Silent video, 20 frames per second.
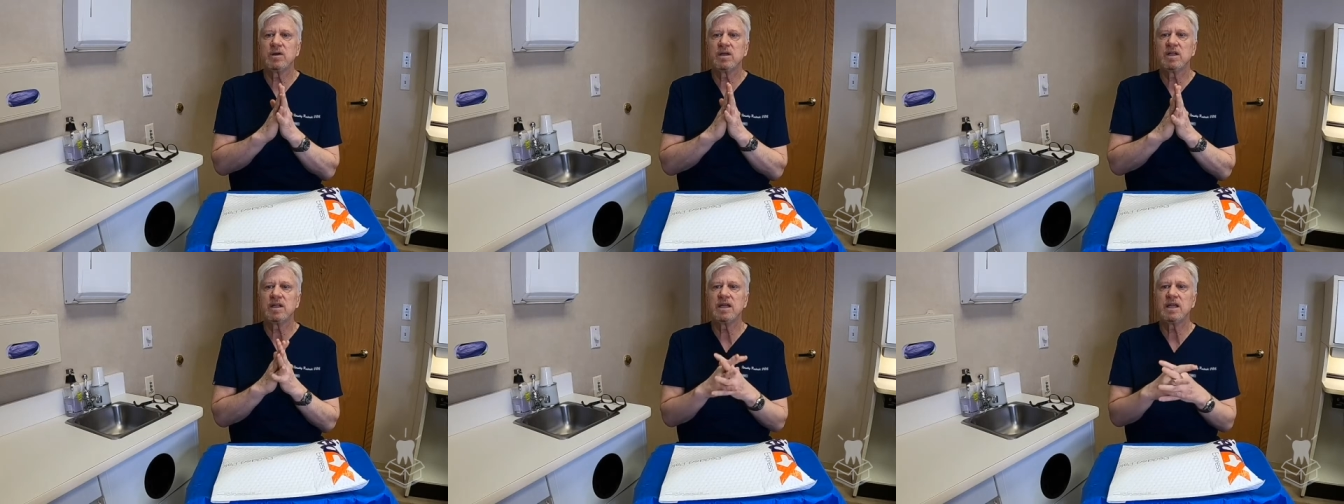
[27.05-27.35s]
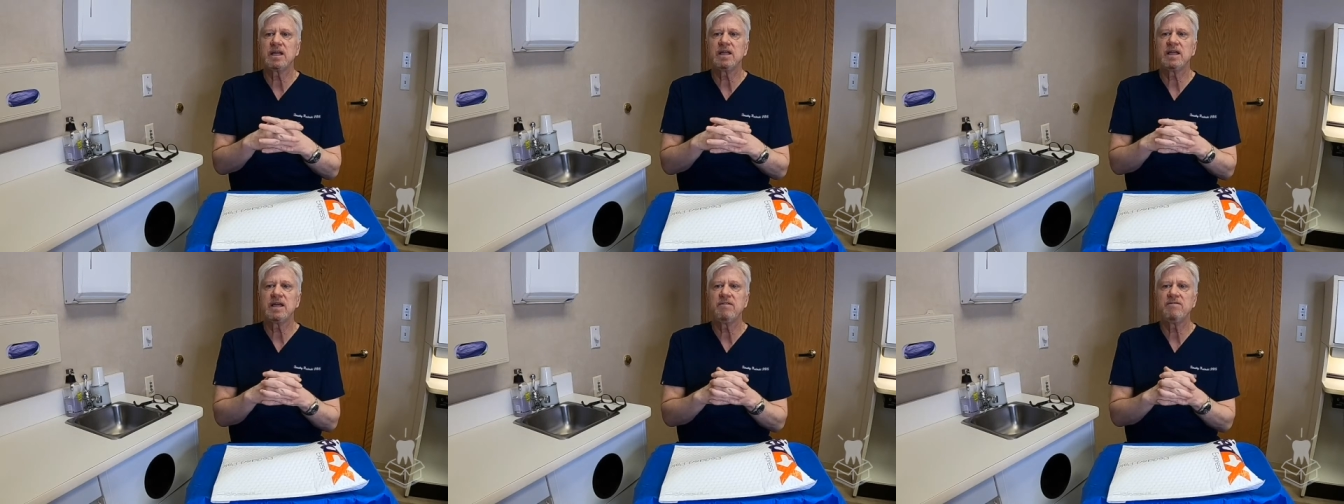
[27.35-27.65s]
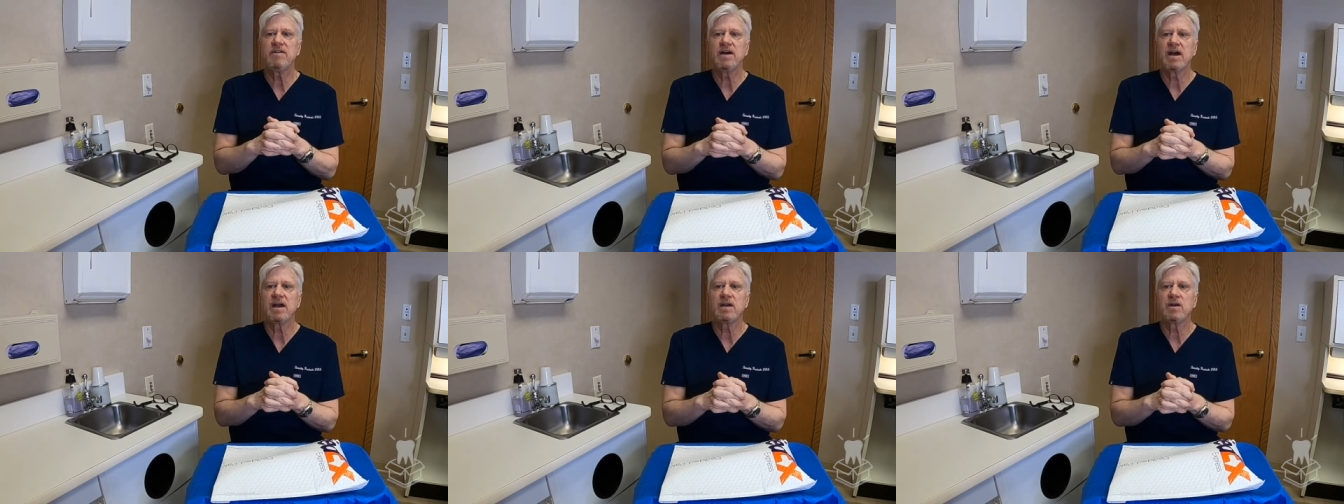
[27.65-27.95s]
clinically
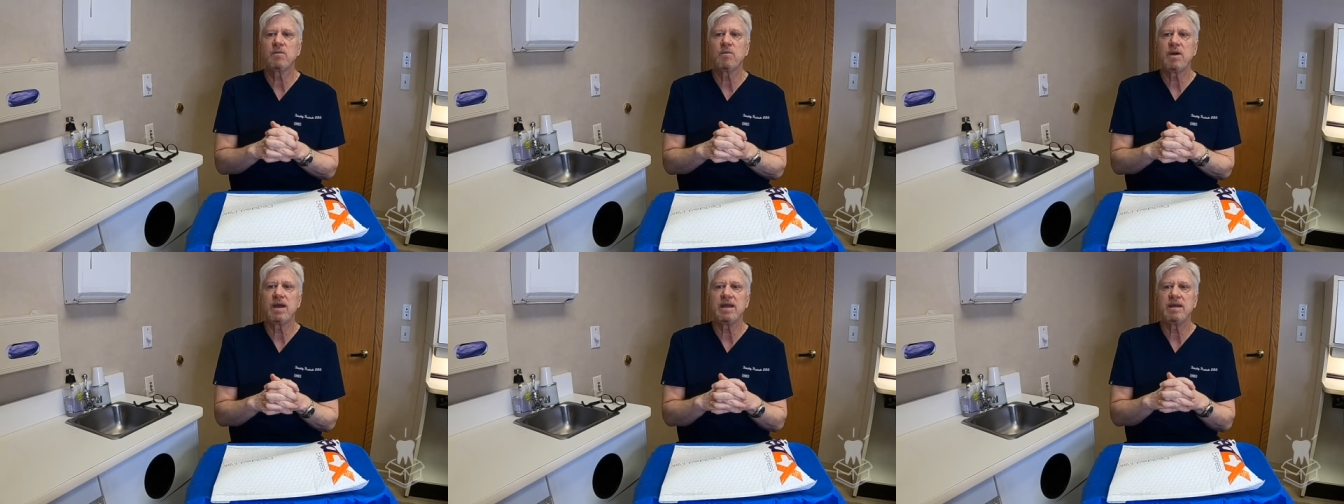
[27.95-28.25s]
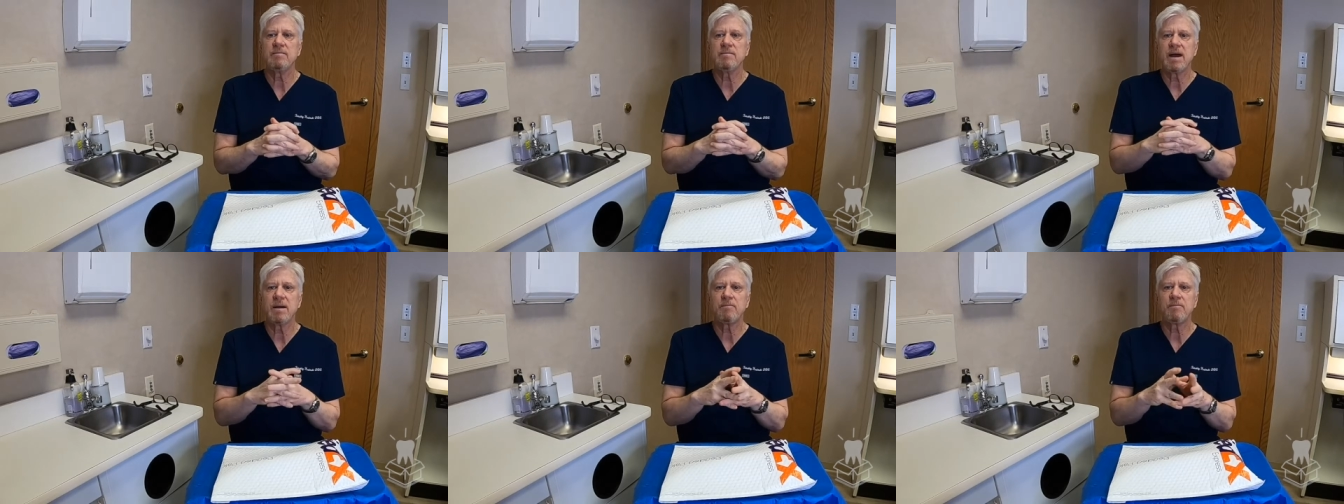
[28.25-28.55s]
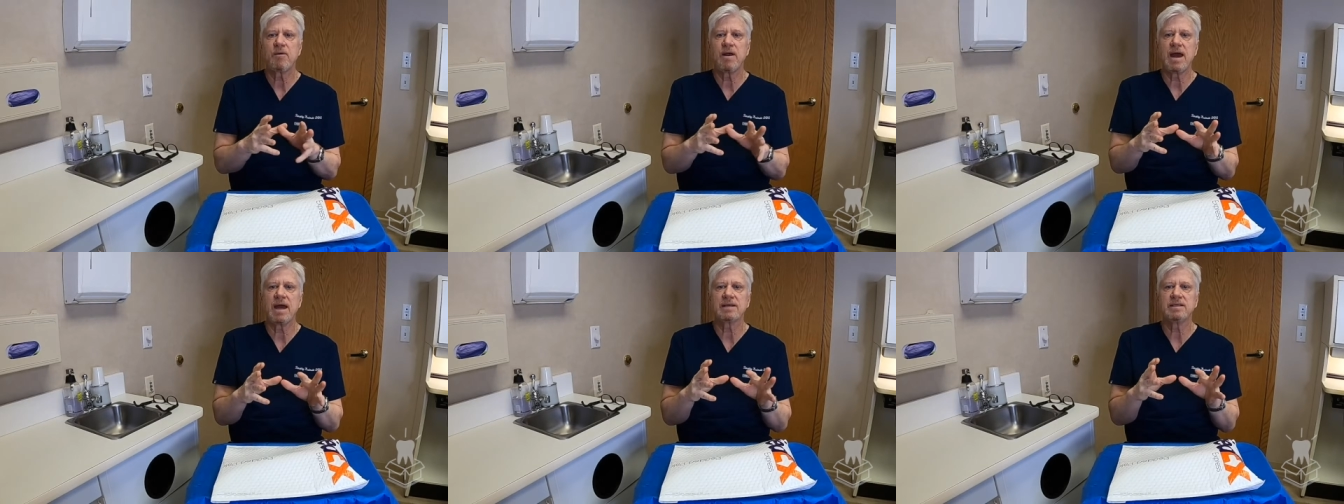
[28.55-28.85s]
evaluate in my
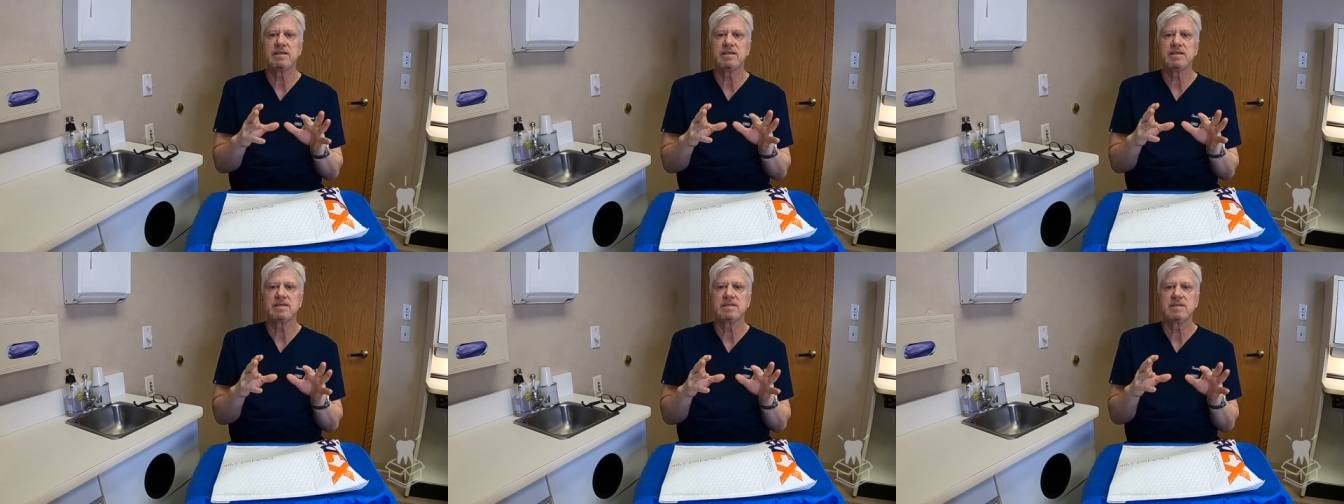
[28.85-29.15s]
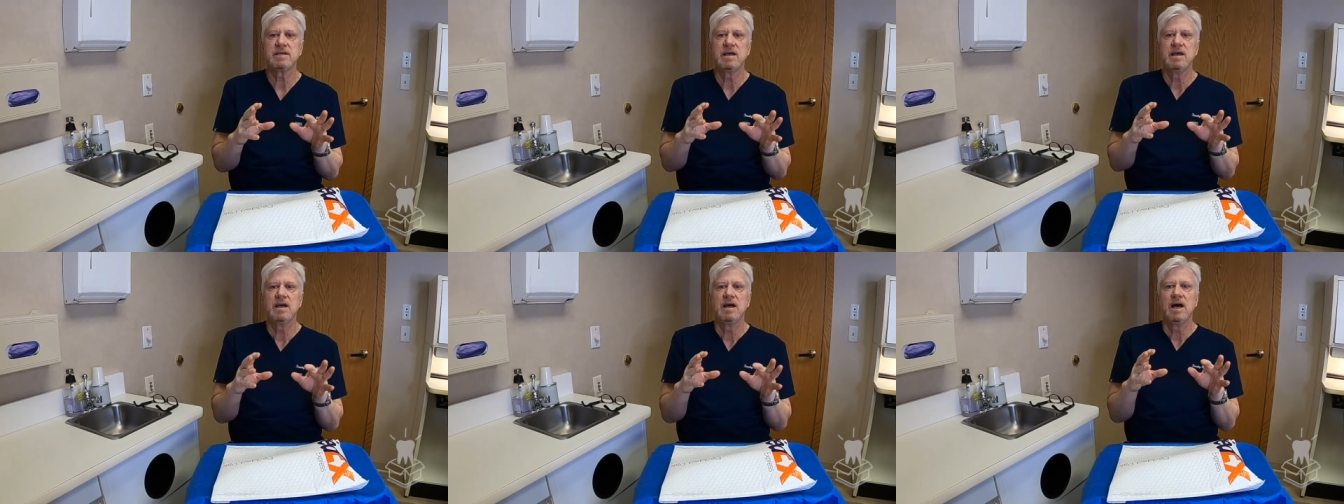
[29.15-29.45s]
practice